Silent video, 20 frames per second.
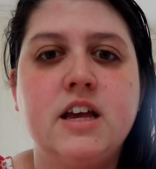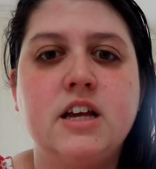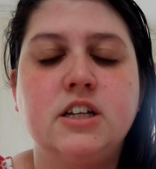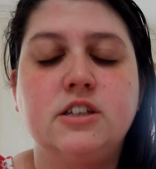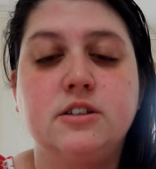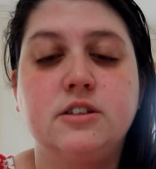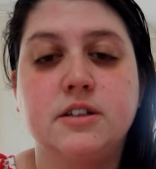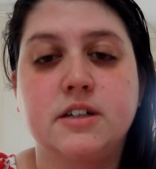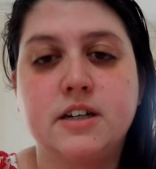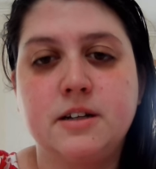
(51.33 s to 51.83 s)

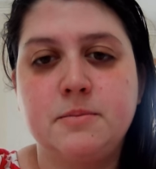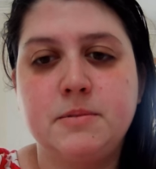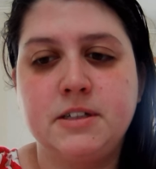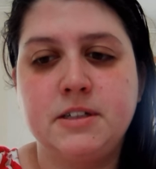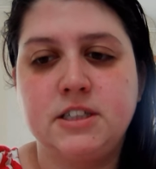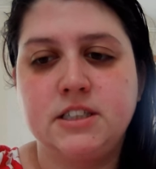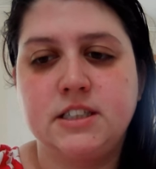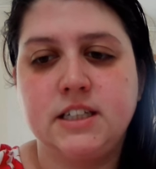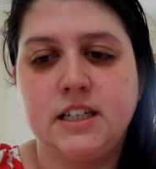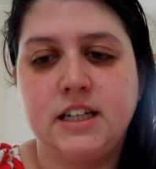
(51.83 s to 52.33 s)
So I could have been
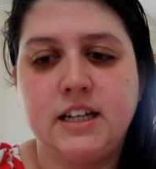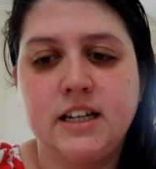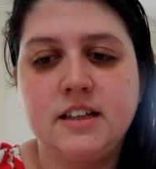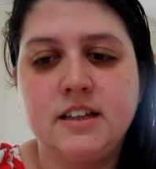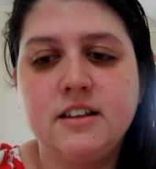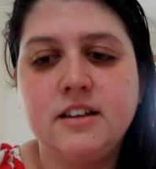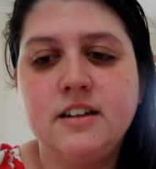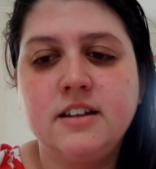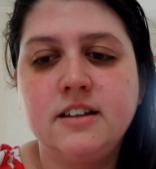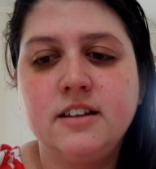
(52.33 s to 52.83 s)
just eating a
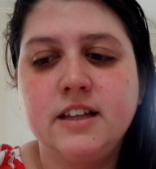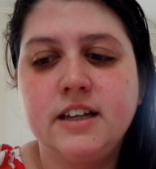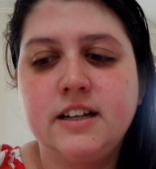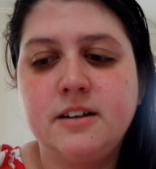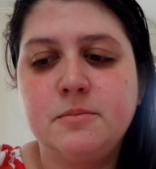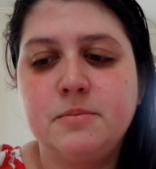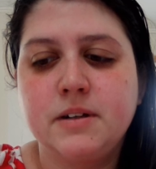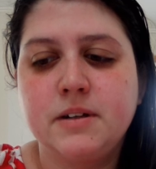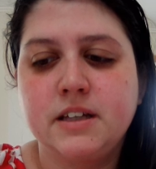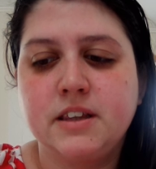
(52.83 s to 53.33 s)
little
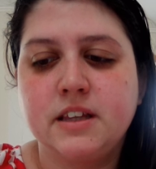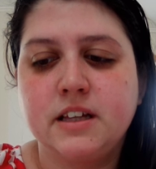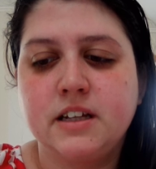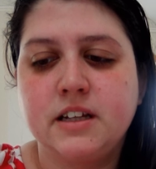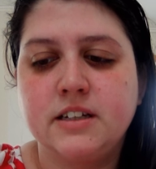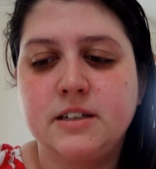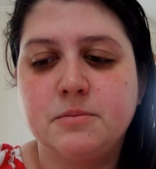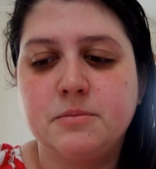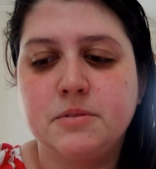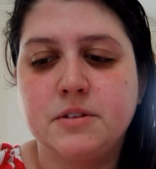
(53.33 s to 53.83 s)
later, but I
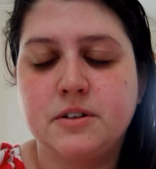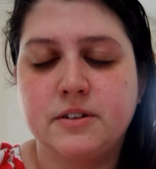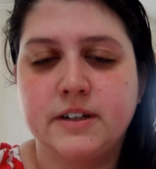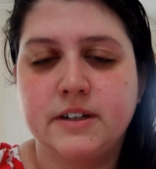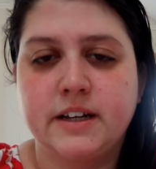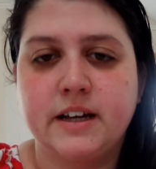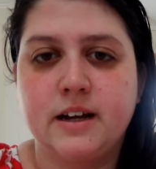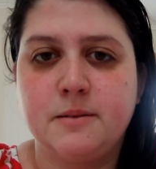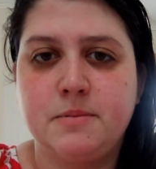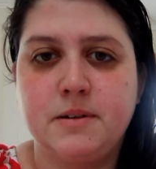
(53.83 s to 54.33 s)
ended up
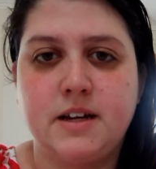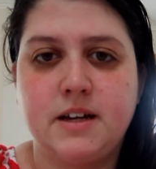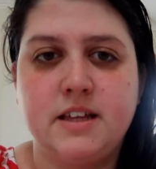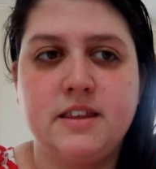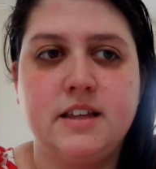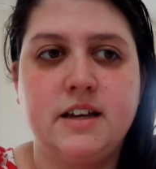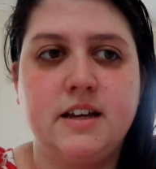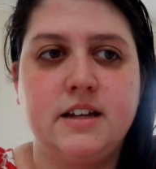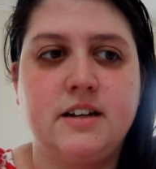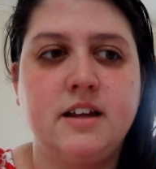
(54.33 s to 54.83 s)
throwing up and
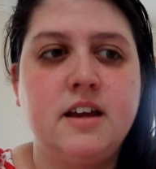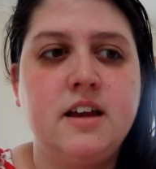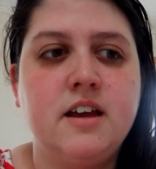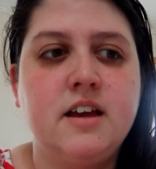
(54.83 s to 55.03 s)
then